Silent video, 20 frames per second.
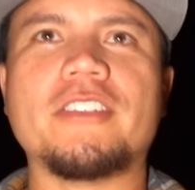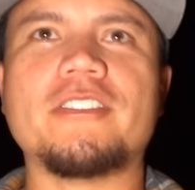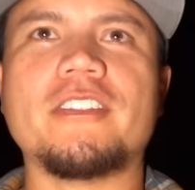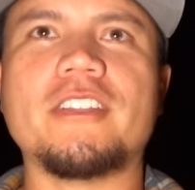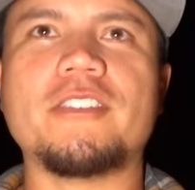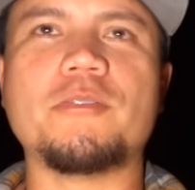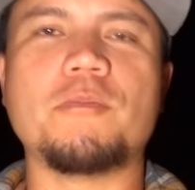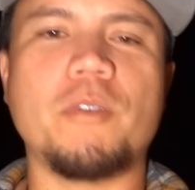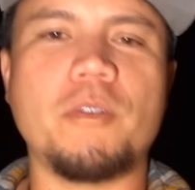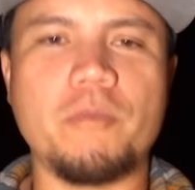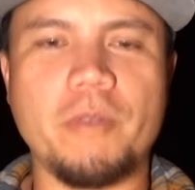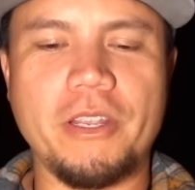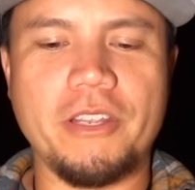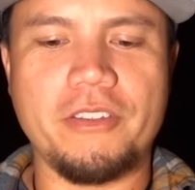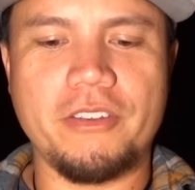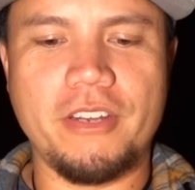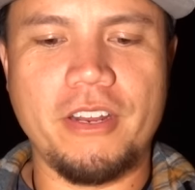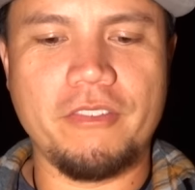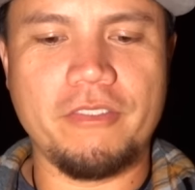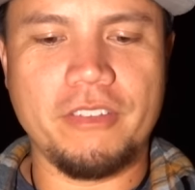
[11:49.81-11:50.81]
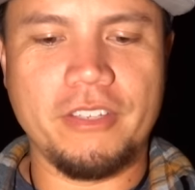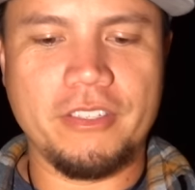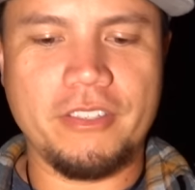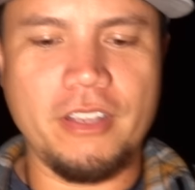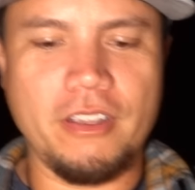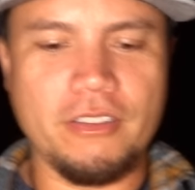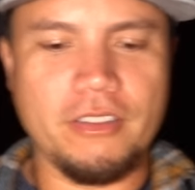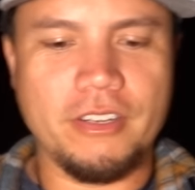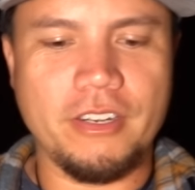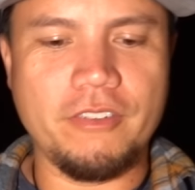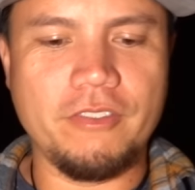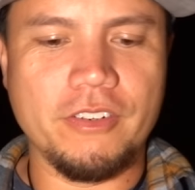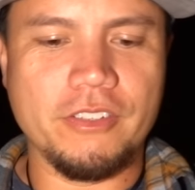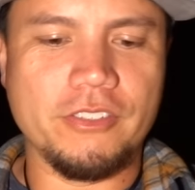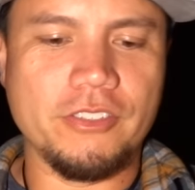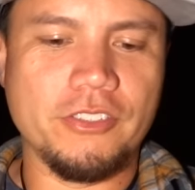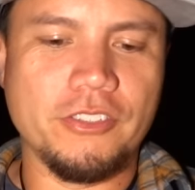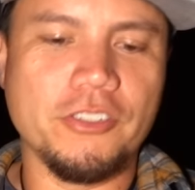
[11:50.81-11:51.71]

So that's one way you could definitely tell the difference.